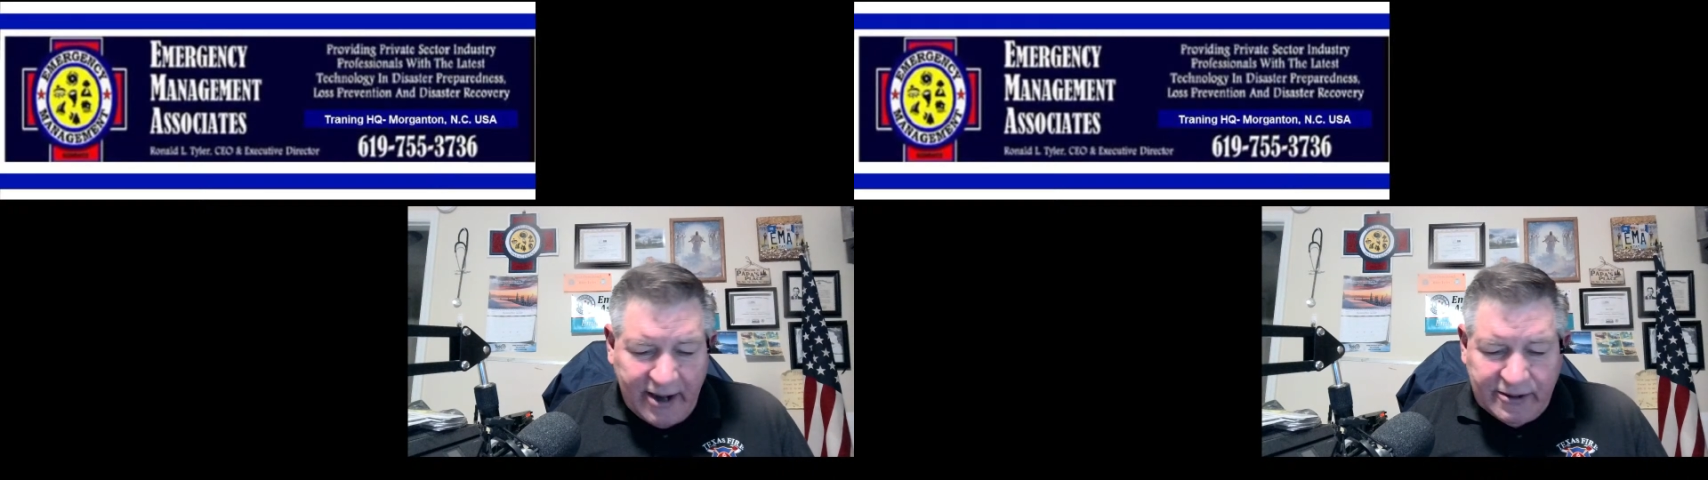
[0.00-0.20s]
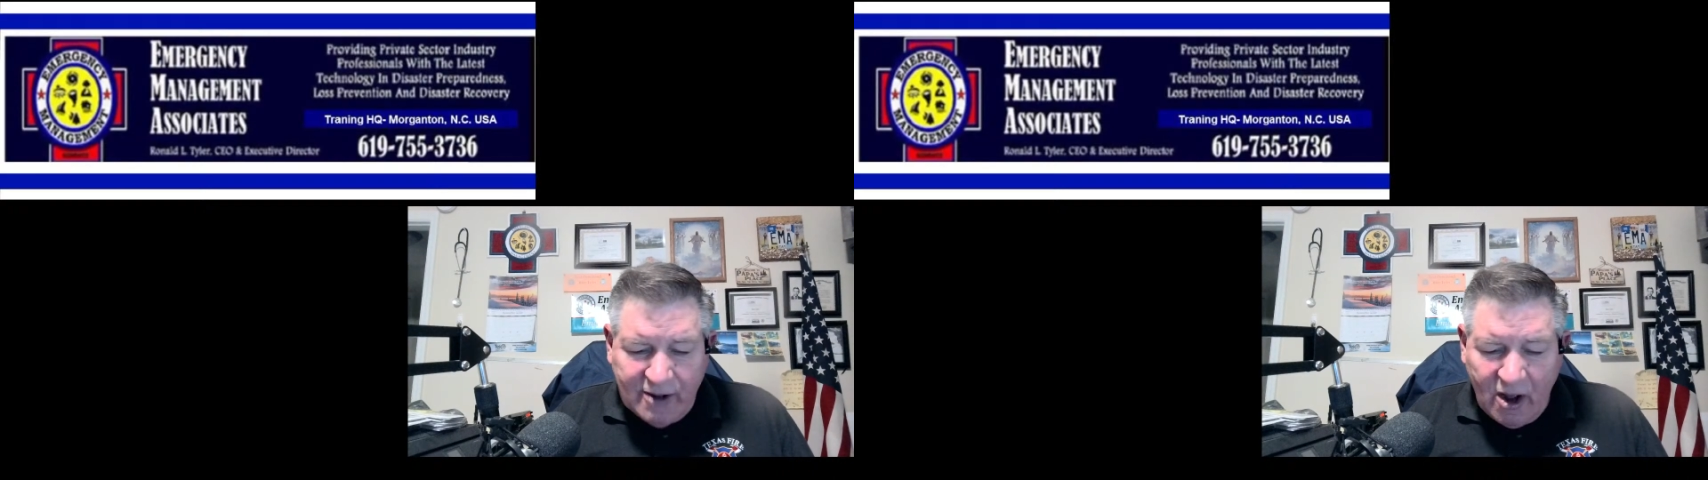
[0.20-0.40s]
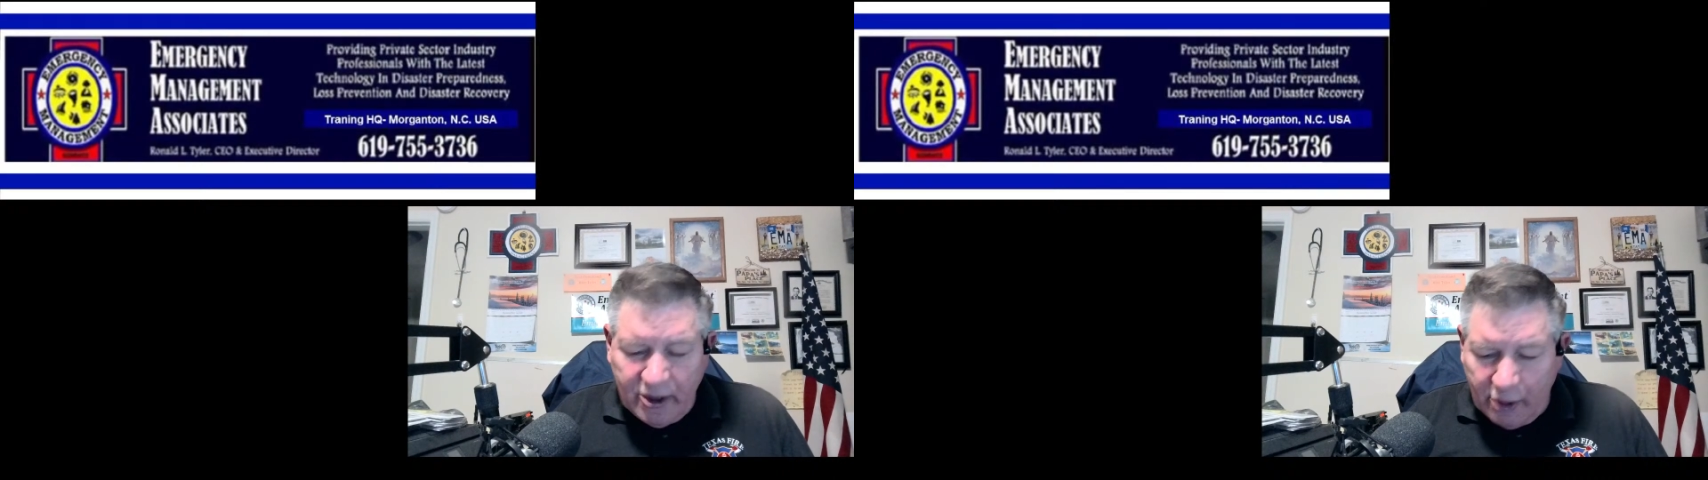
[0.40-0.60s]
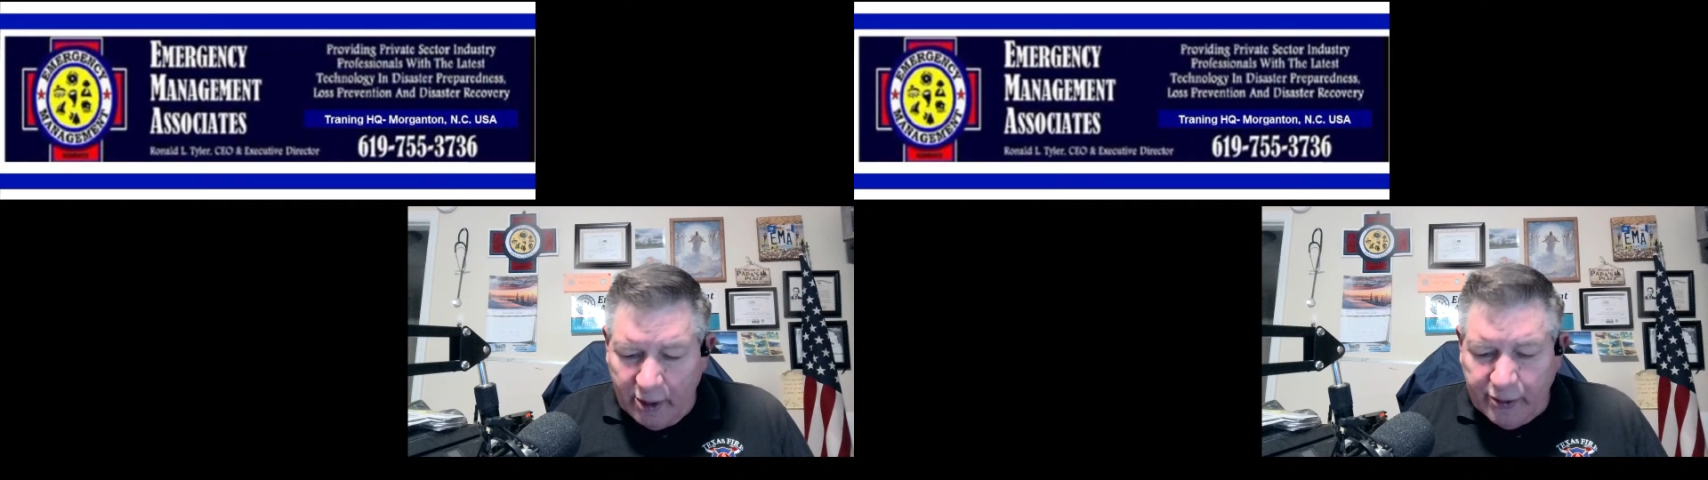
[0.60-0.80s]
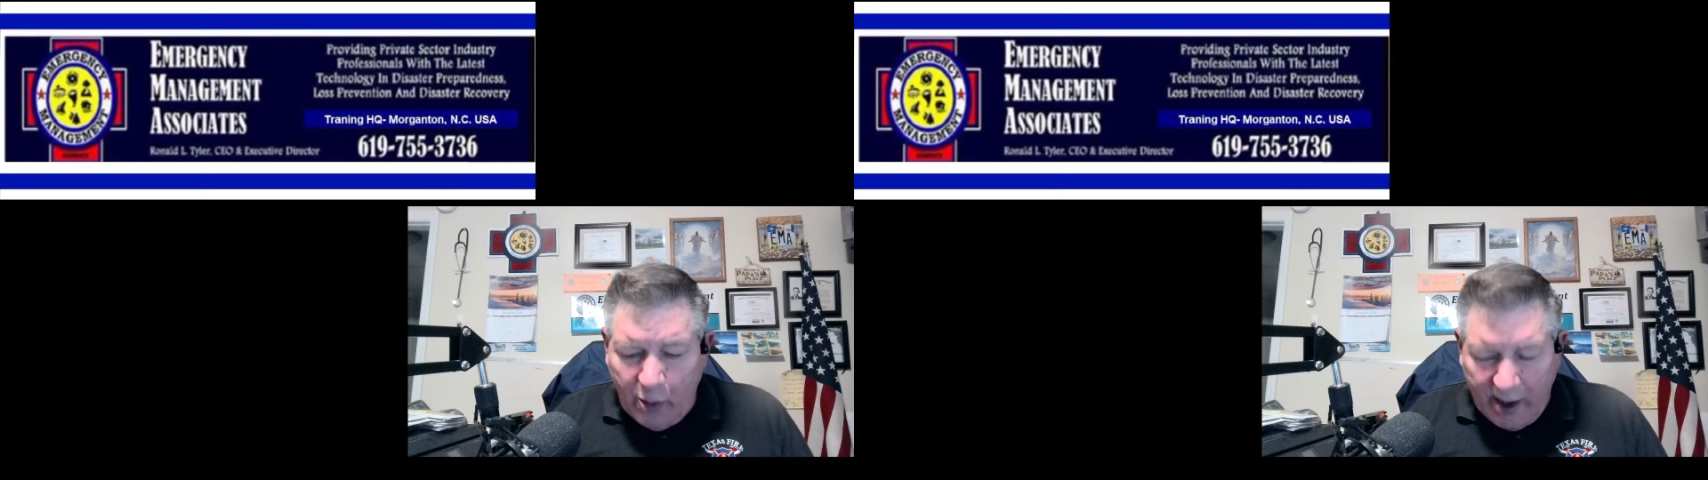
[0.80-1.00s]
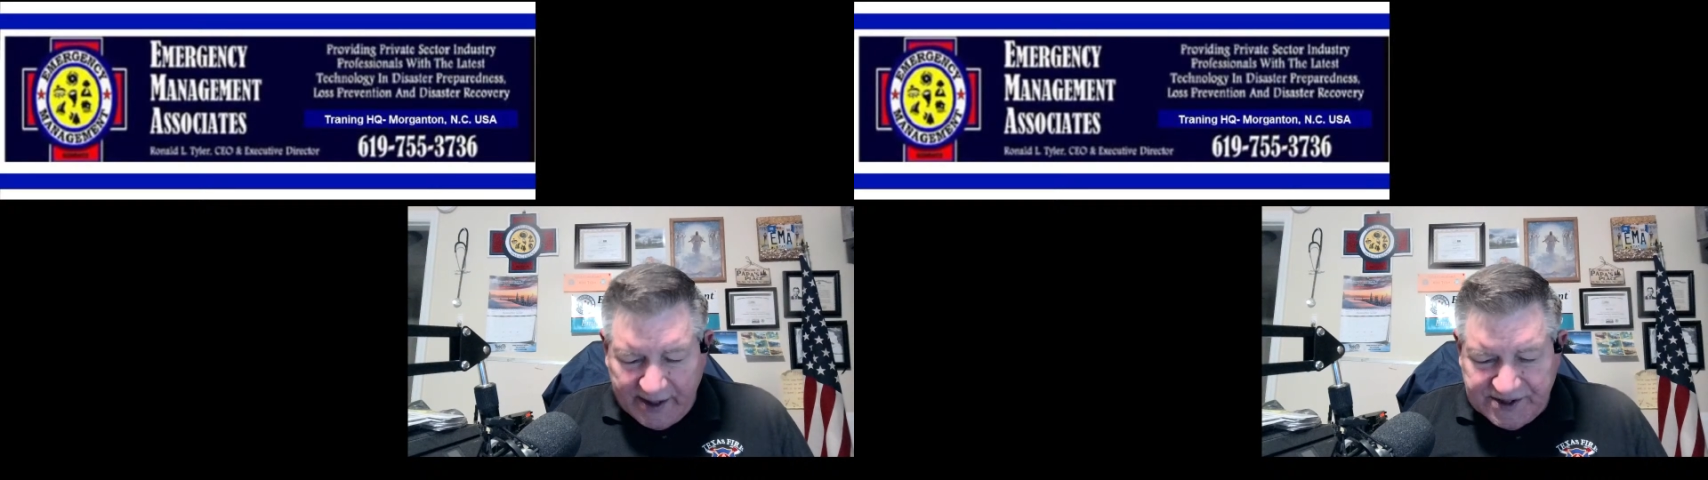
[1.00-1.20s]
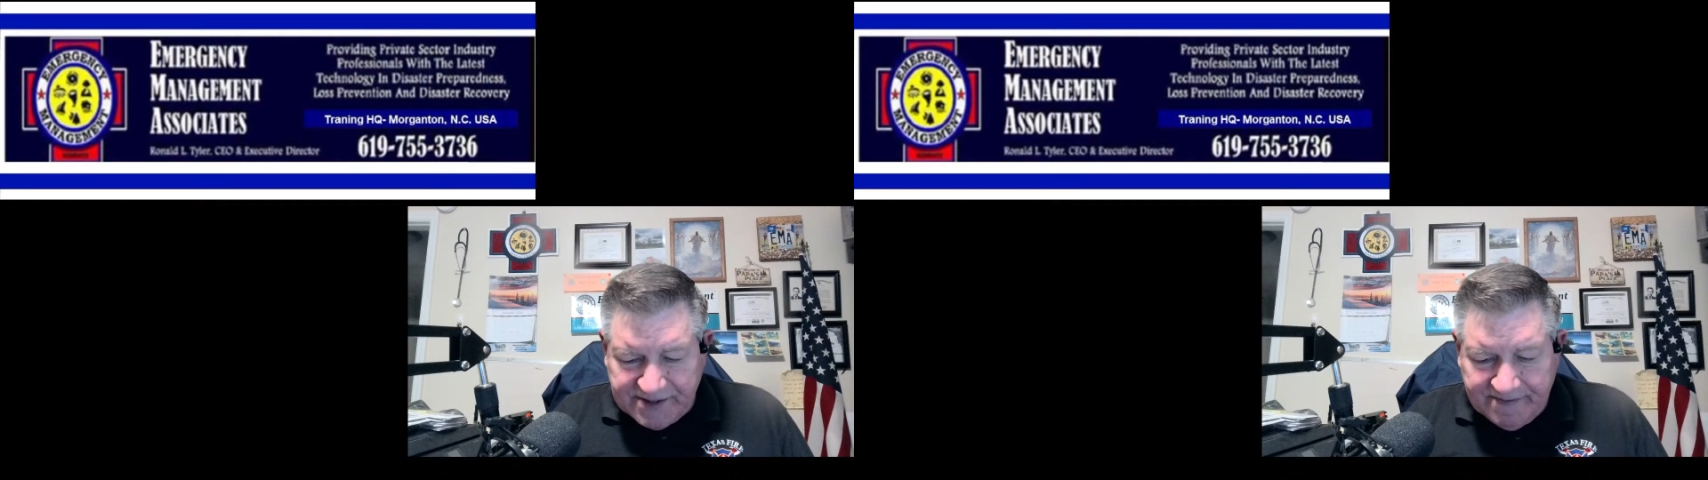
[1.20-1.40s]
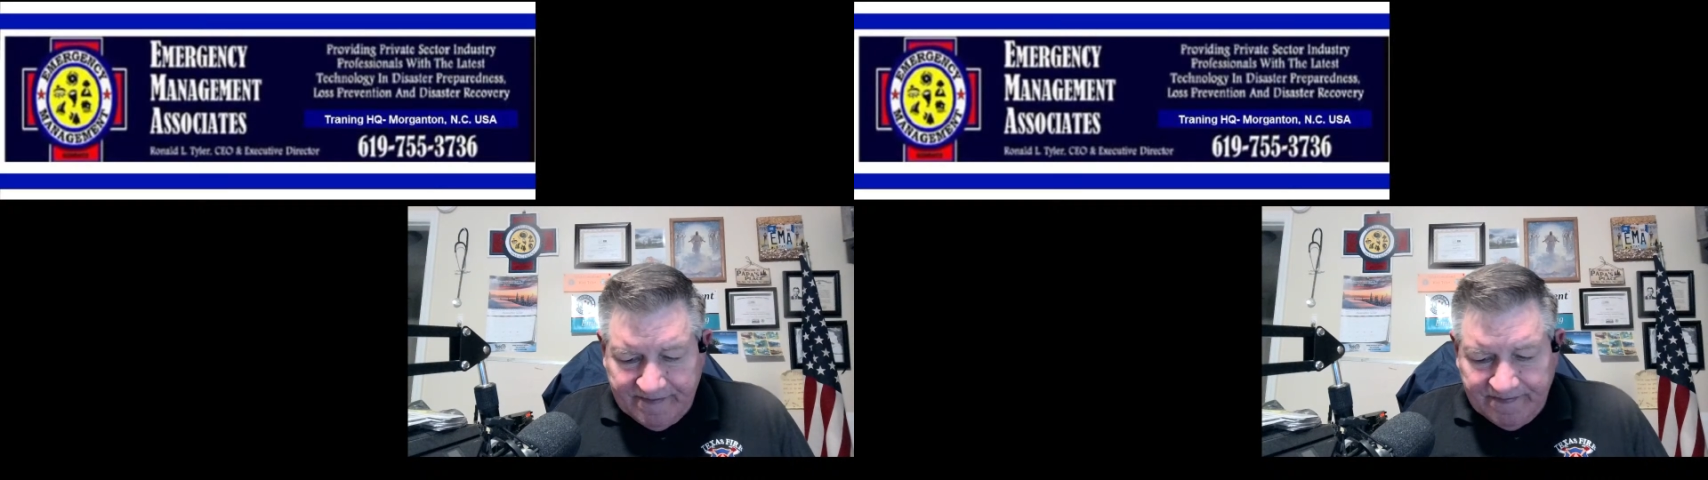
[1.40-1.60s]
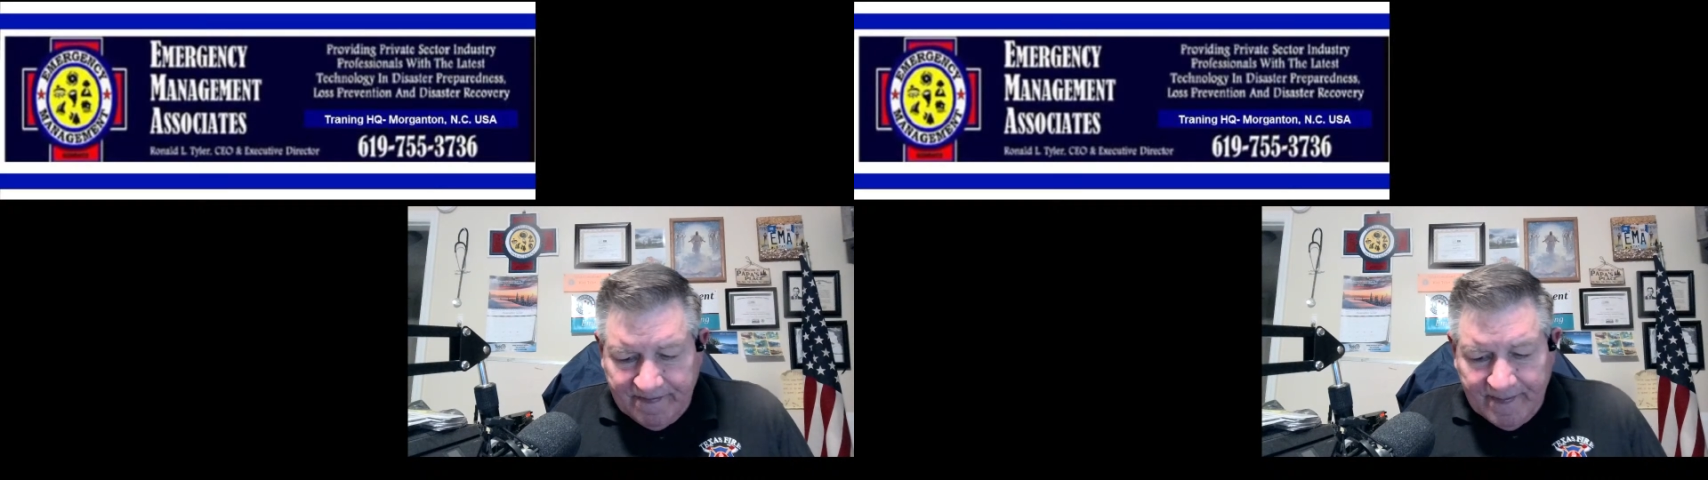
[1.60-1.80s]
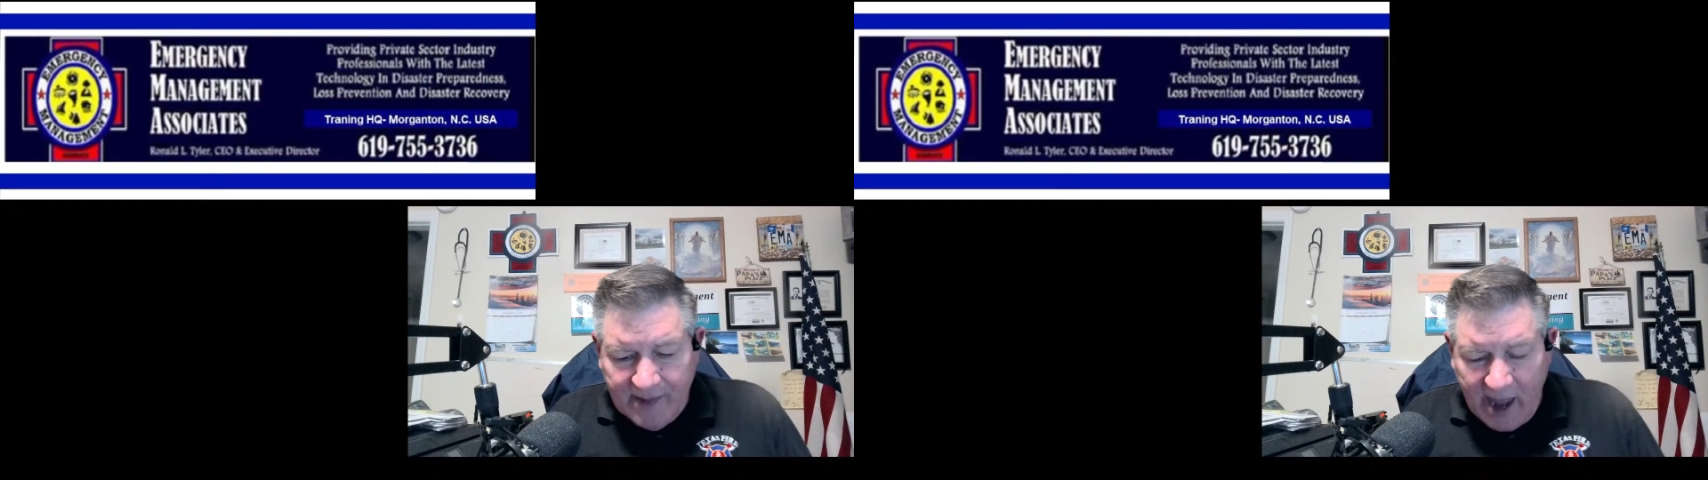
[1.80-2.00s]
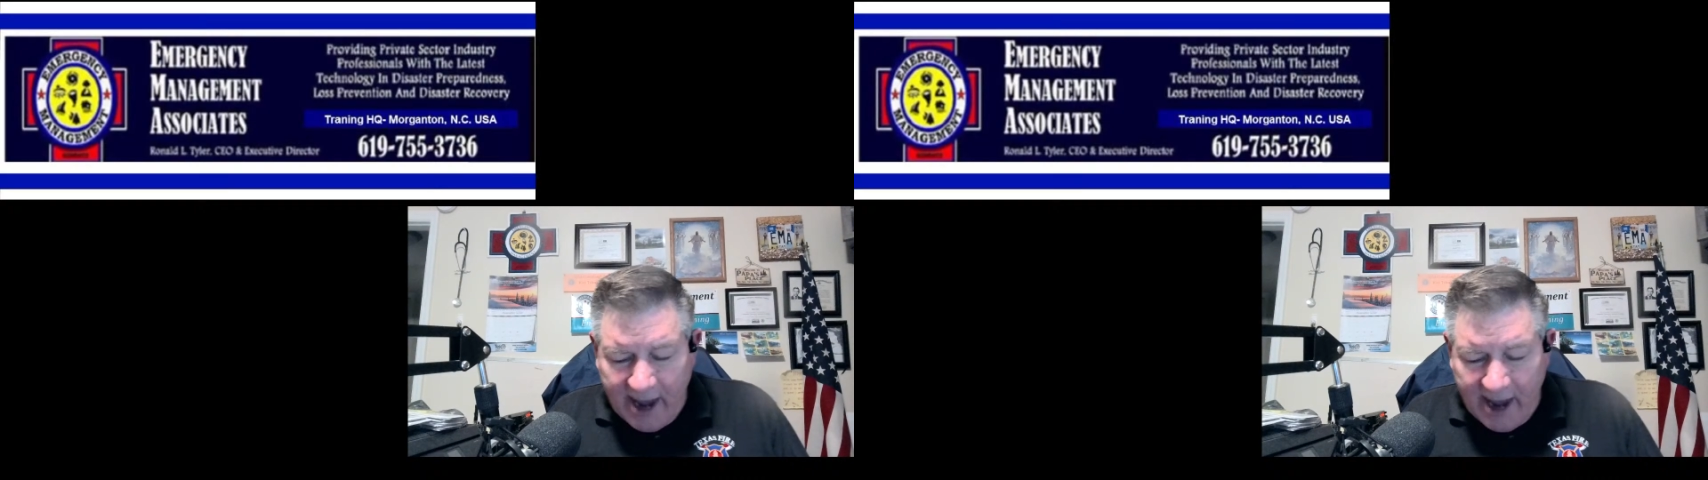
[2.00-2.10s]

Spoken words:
on earthquakes. Okay?